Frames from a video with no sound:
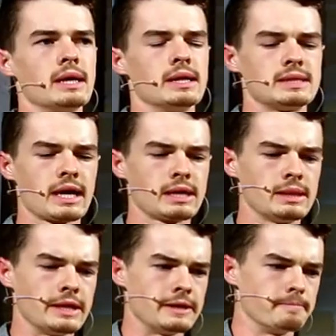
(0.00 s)

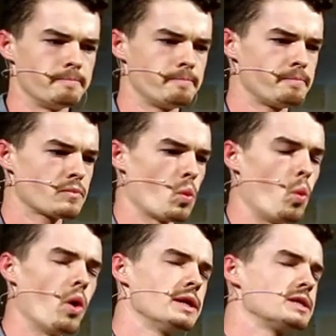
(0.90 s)
Secondly,
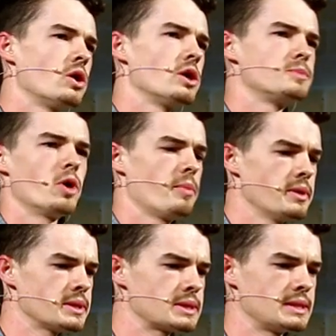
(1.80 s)
what is God's
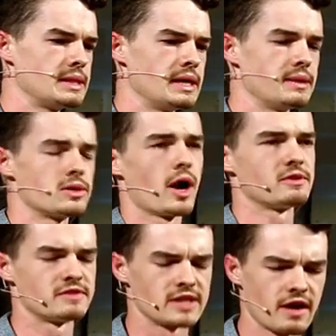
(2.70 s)
purpose in times
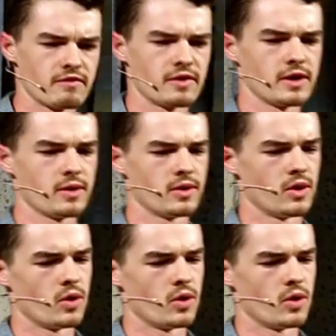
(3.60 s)
of suffering?